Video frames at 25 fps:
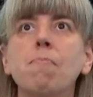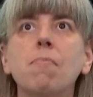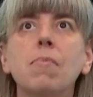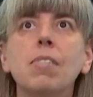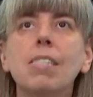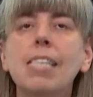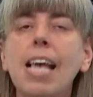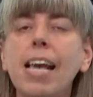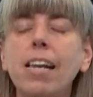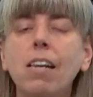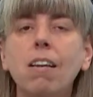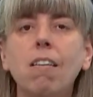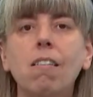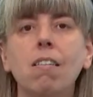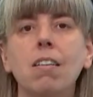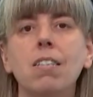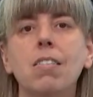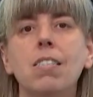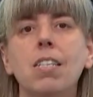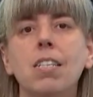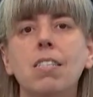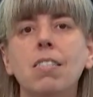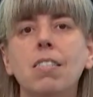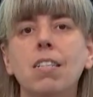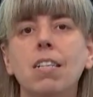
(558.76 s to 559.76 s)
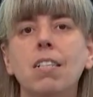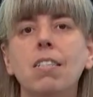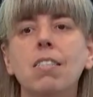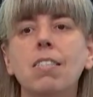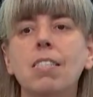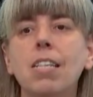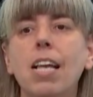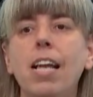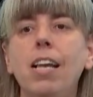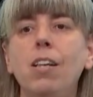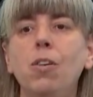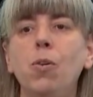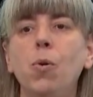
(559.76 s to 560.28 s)
technical
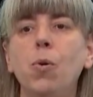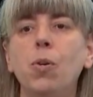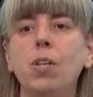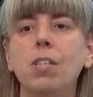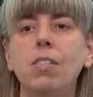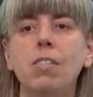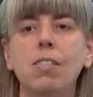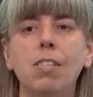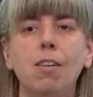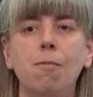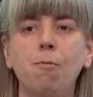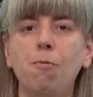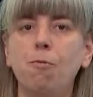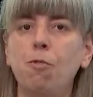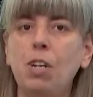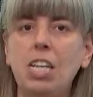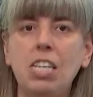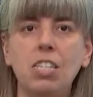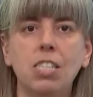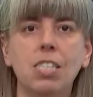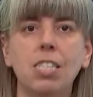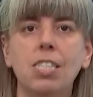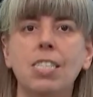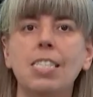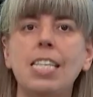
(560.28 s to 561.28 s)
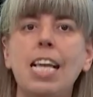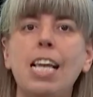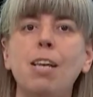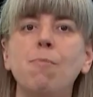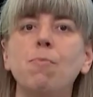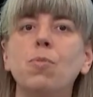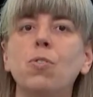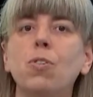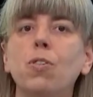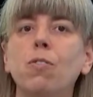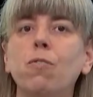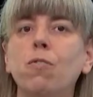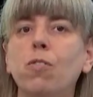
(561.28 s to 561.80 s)
assistance in order to reach the
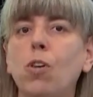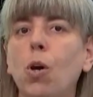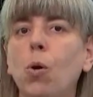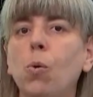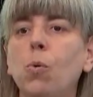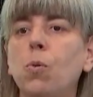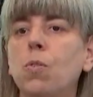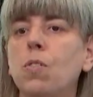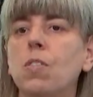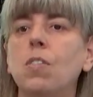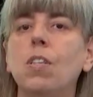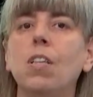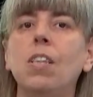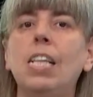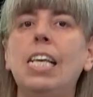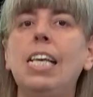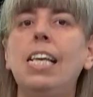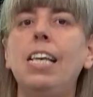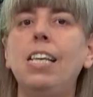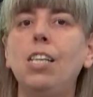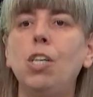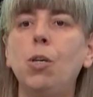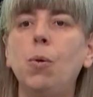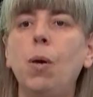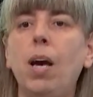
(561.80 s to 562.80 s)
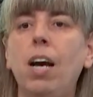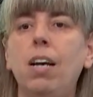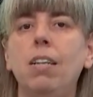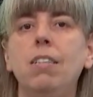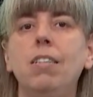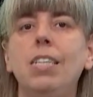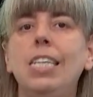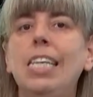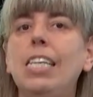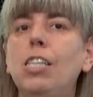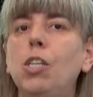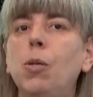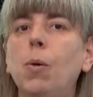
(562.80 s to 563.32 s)
same sort of goals that the
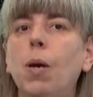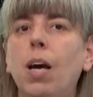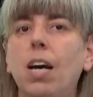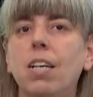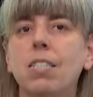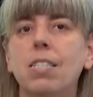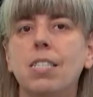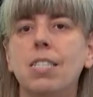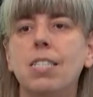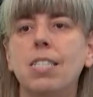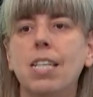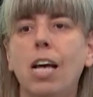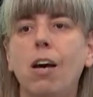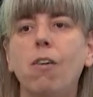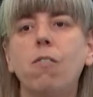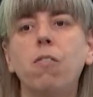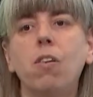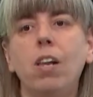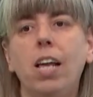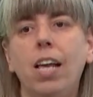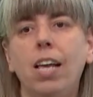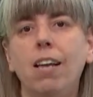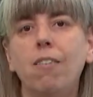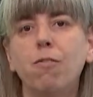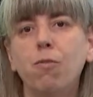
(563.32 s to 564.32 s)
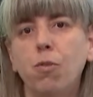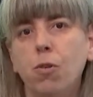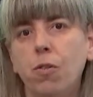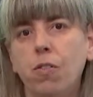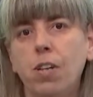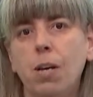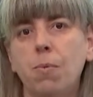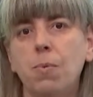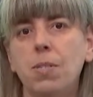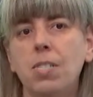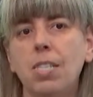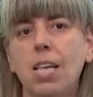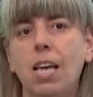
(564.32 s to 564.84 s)
EU has itself. Like
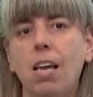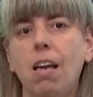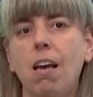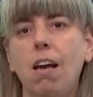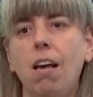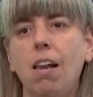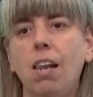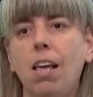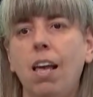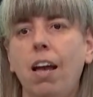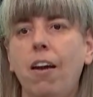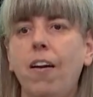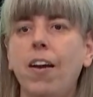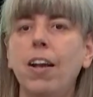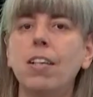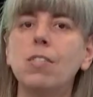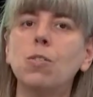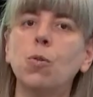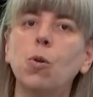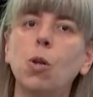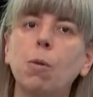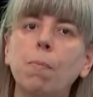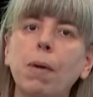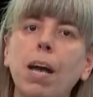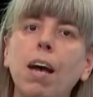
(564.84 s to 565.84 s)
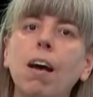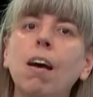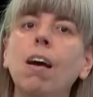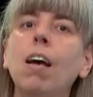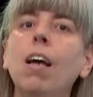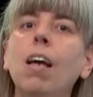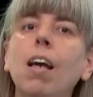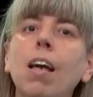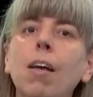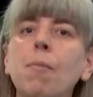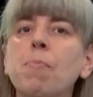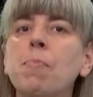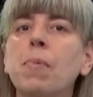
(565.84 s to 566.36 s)
Wolfgang was saying earlier, it's all about
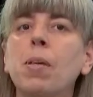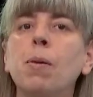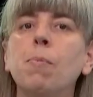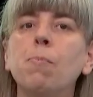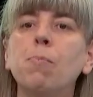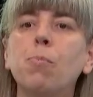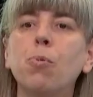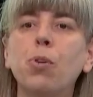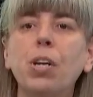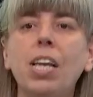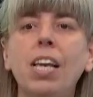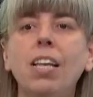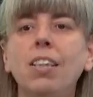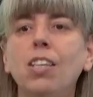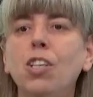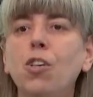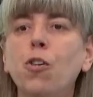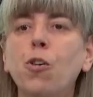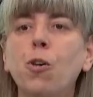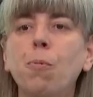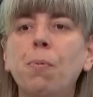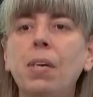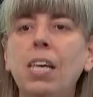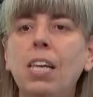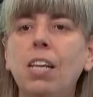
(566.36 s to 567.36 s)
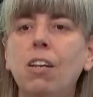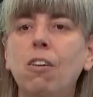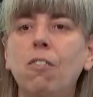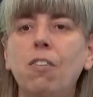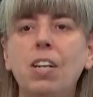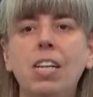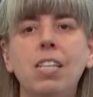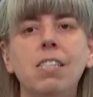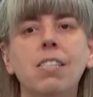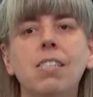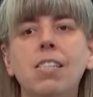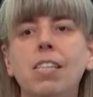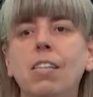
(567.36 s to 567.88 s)
bringing the European
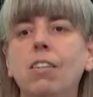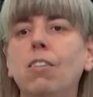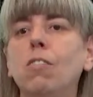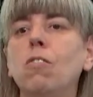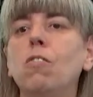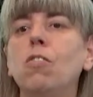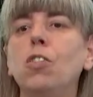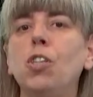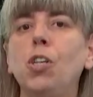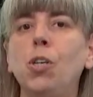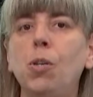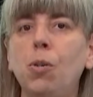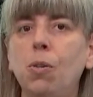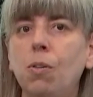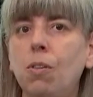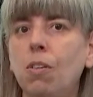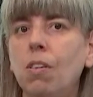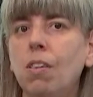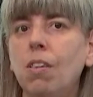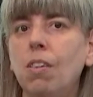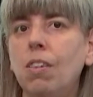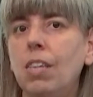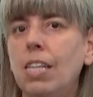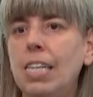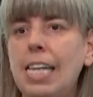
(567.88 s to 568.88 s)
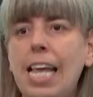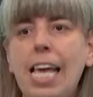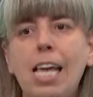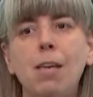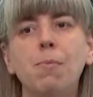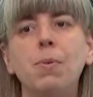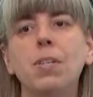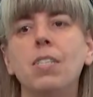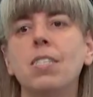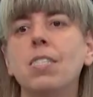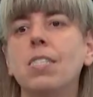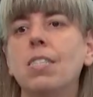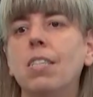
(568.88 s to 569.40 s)
Green Deal to the
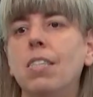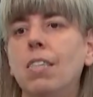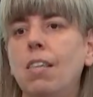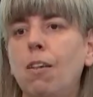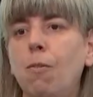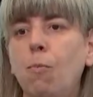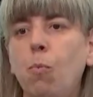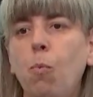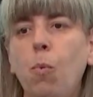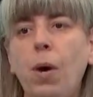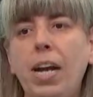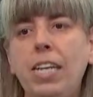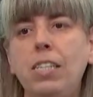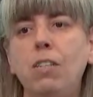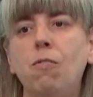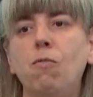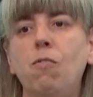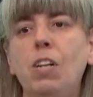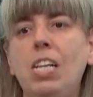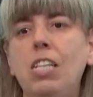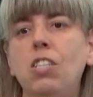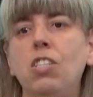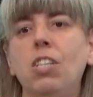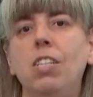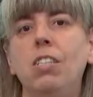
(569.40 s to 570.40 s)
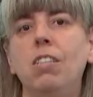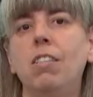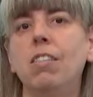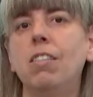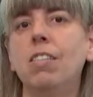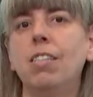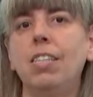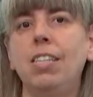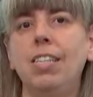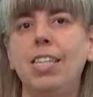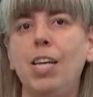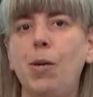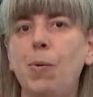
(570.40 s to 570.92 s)
neighbours and the wider region.
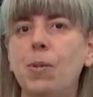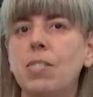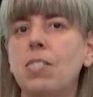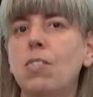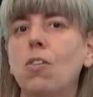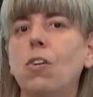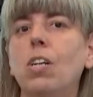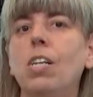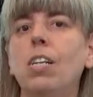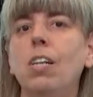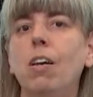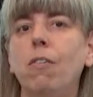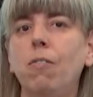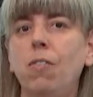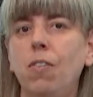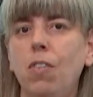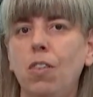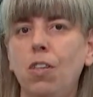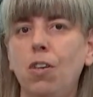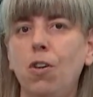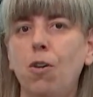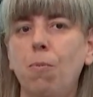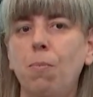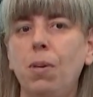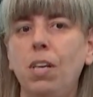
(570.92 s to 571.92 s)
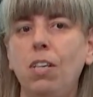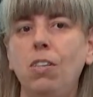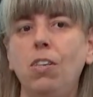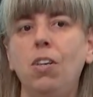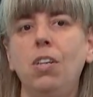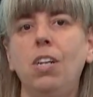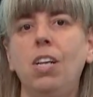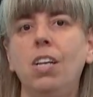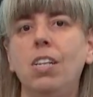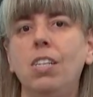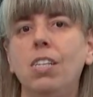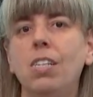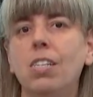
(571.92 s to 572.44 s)
You know, it's not enough if the European
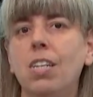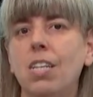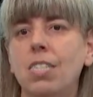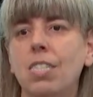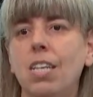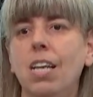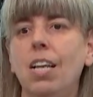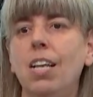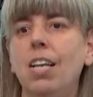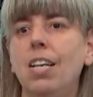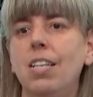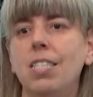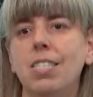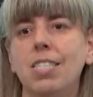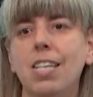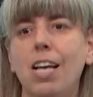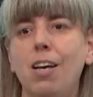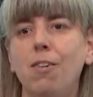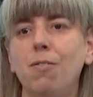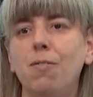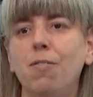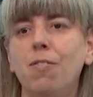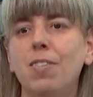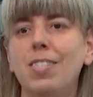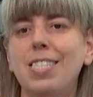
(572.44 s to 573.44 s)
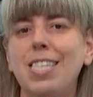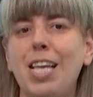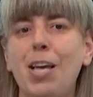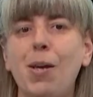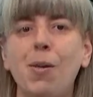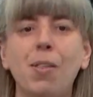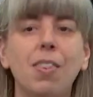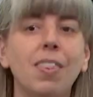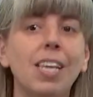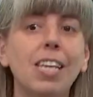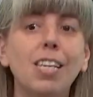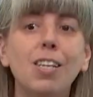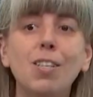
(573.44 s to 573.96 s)
Union does it itself.
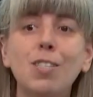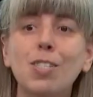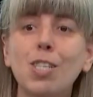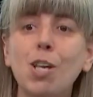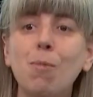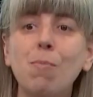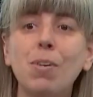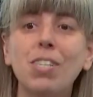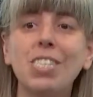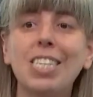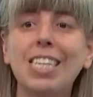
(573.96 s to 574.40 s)
So thank you so much